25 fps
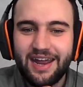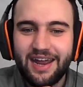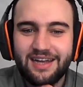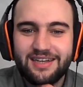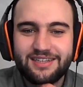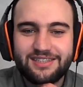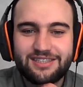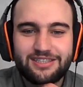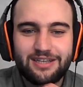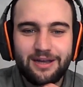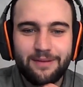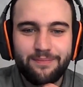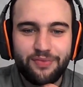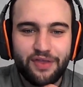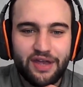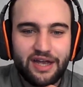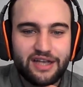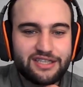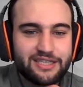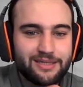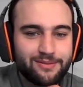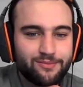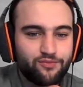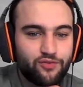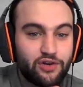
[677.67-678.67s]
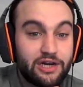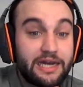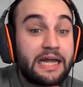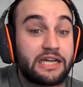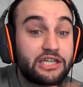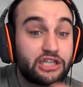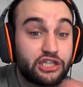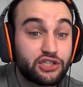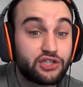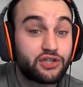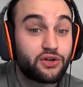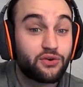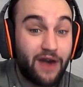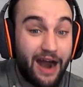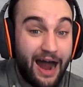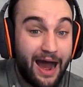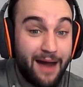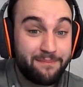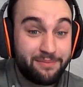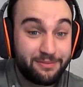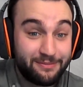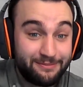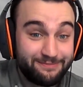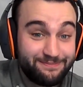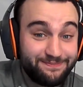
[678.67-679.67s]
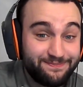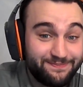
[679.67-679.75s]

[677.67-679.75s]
Here's some religious crap.